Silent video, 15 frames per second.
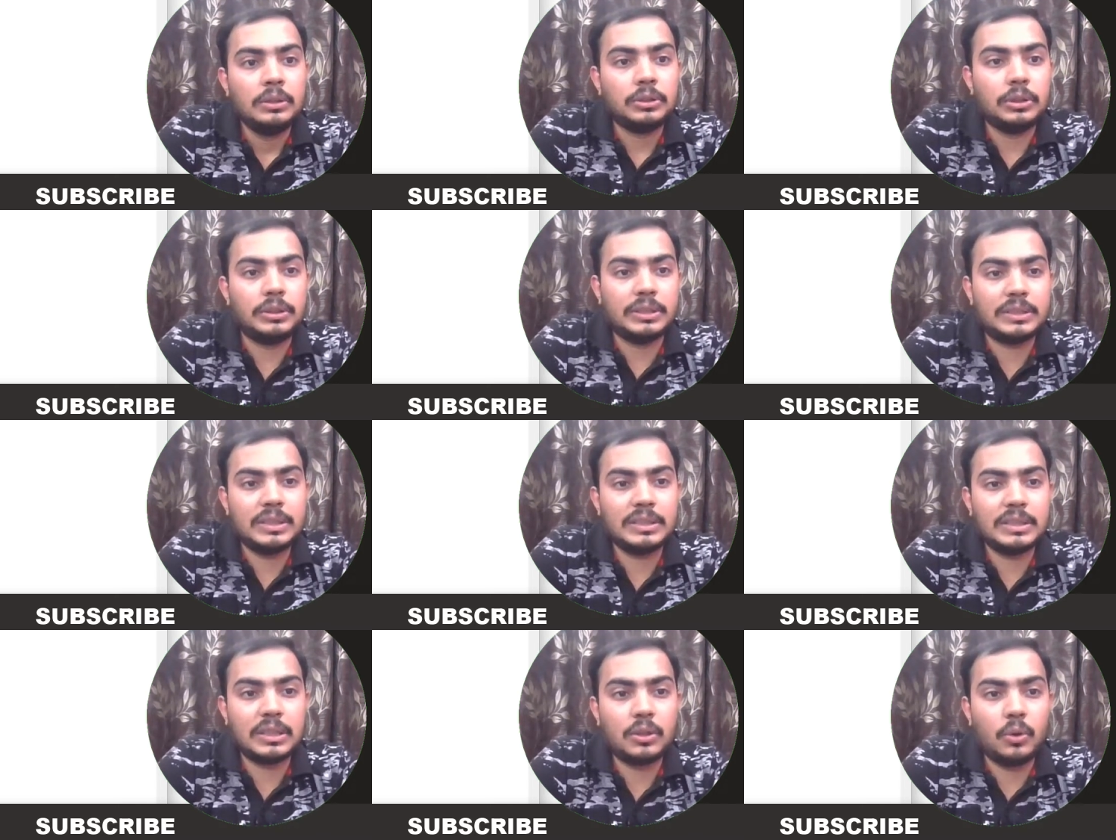So this
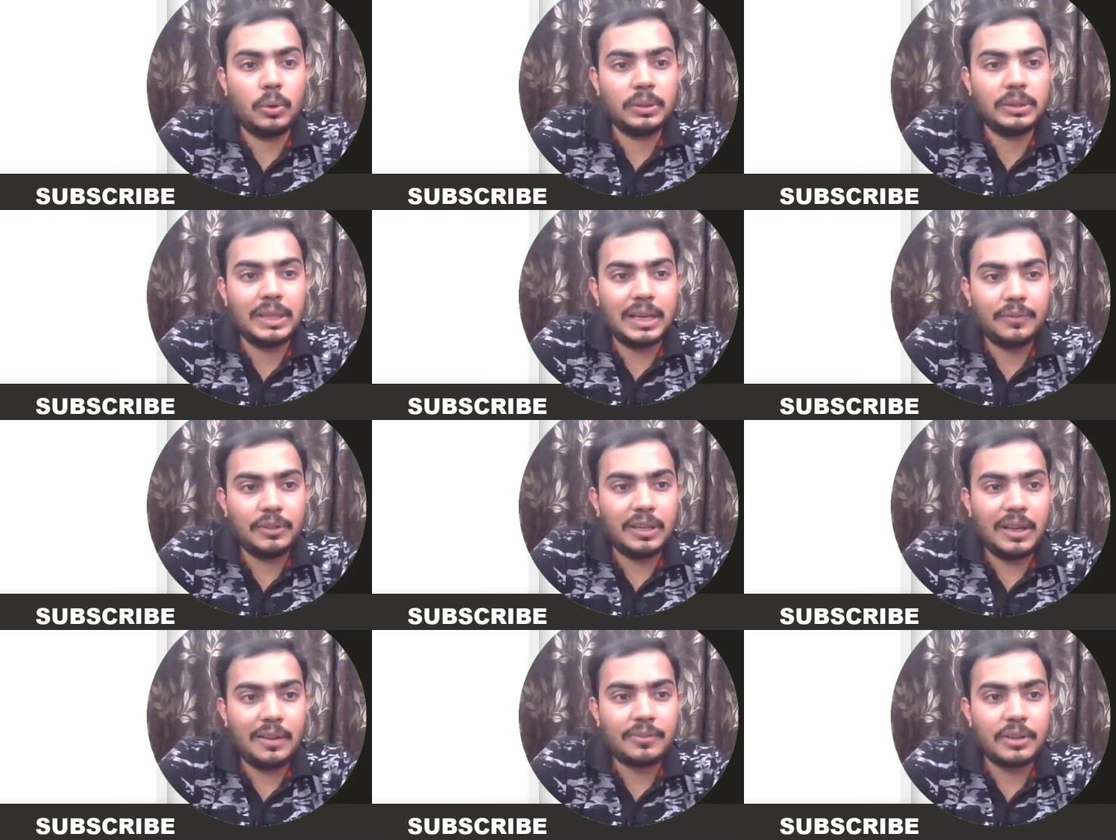is the code that
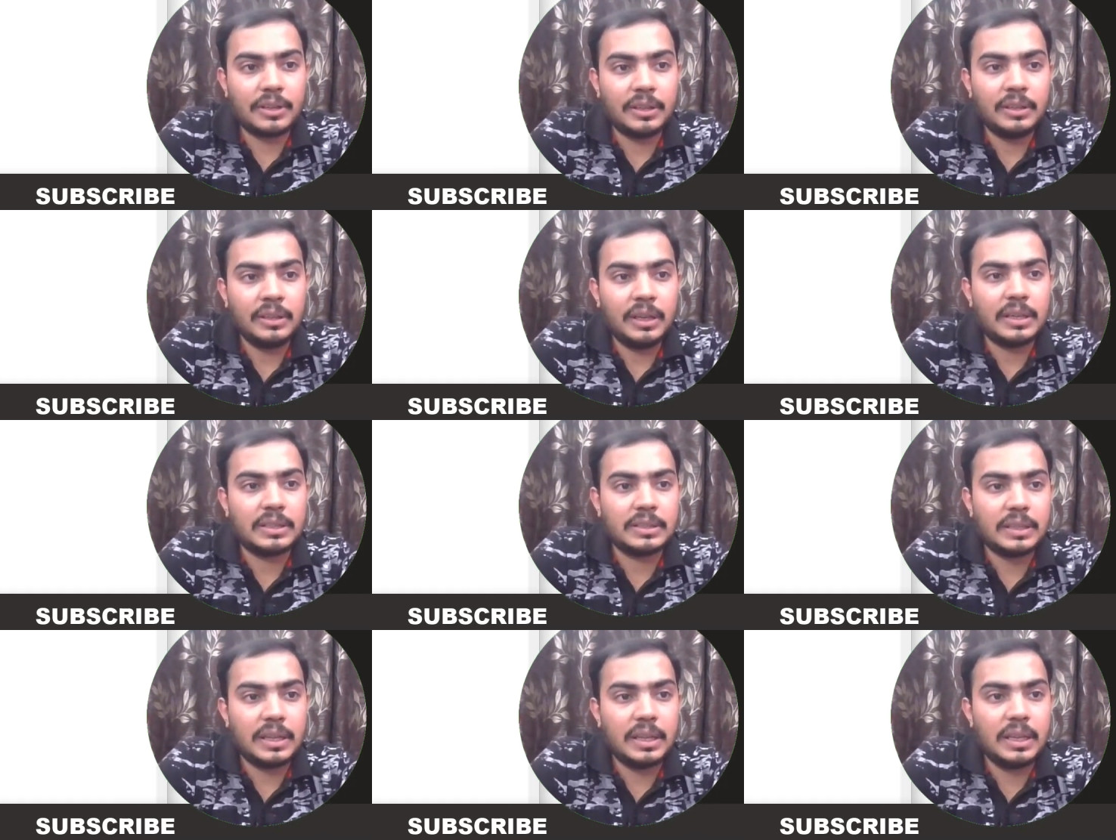we have written. It
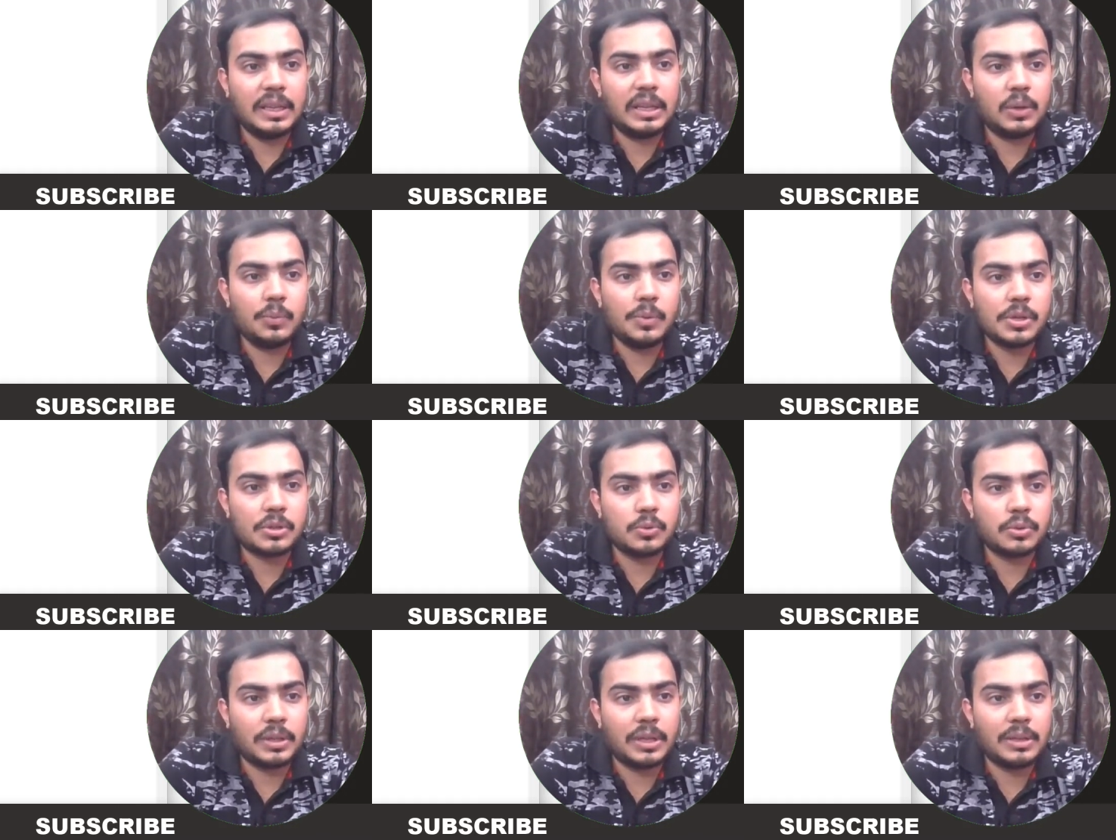is a equals
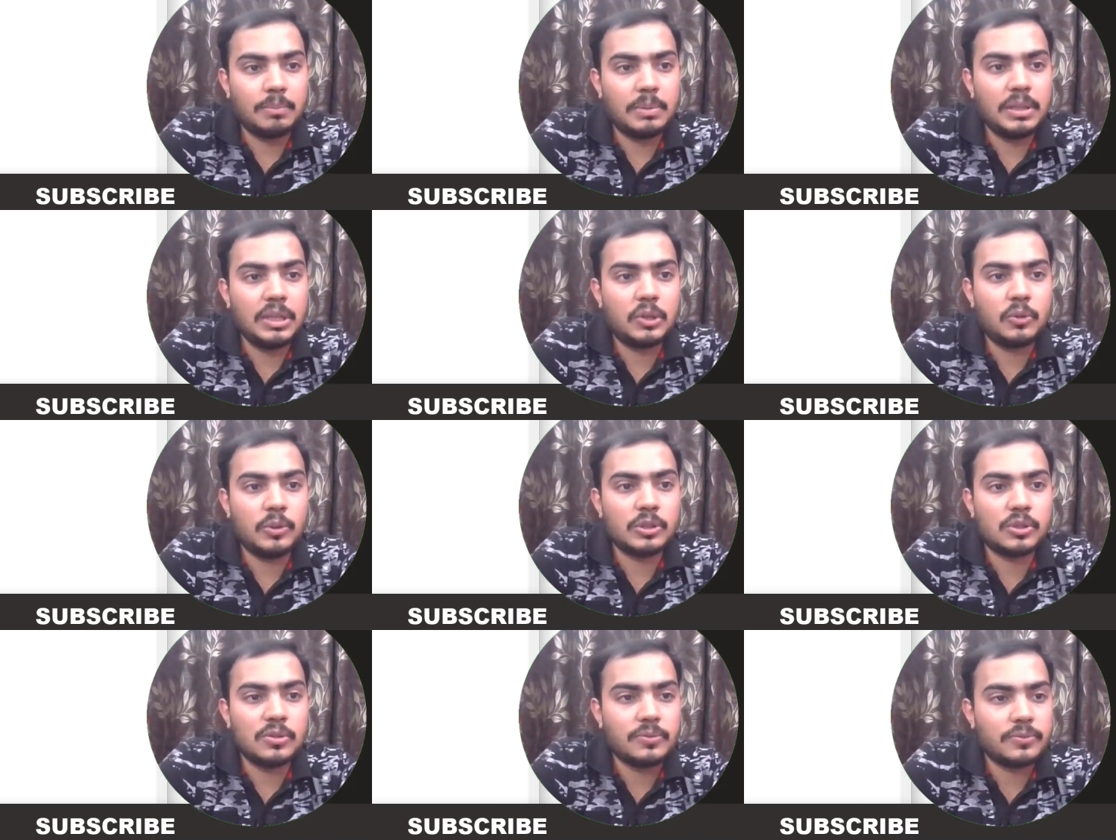to 10, b
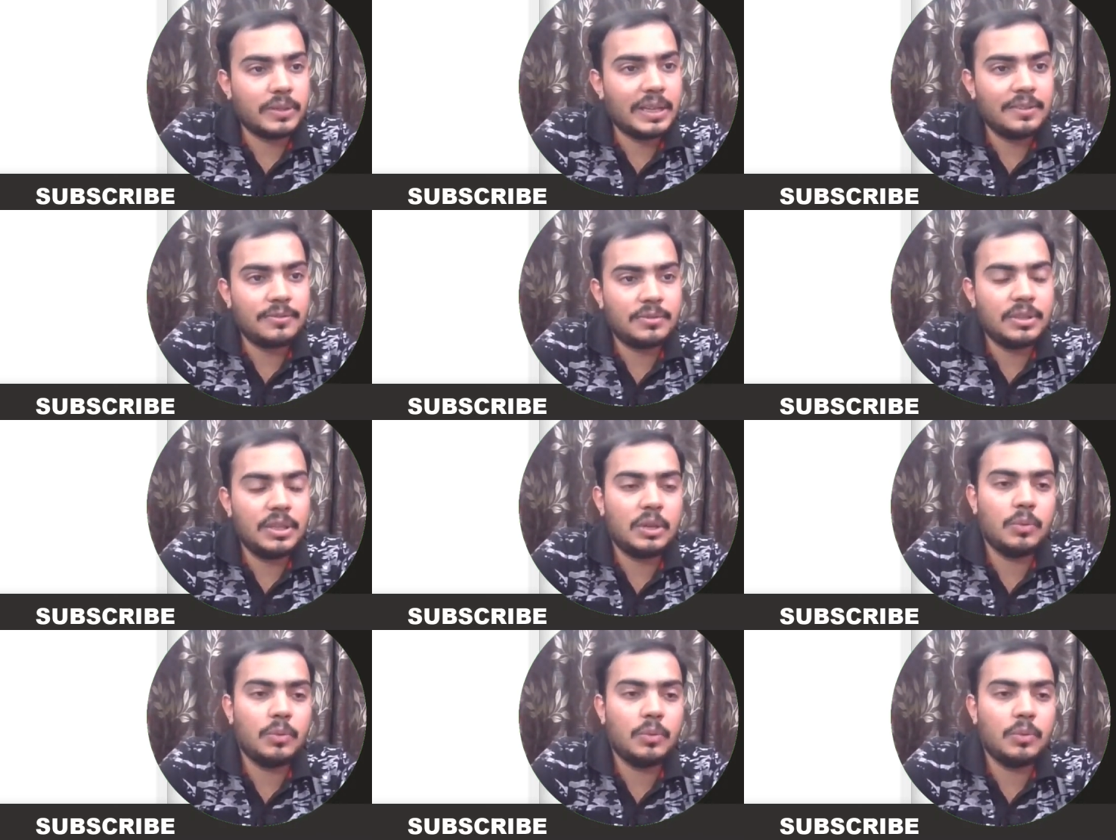equals to 5, c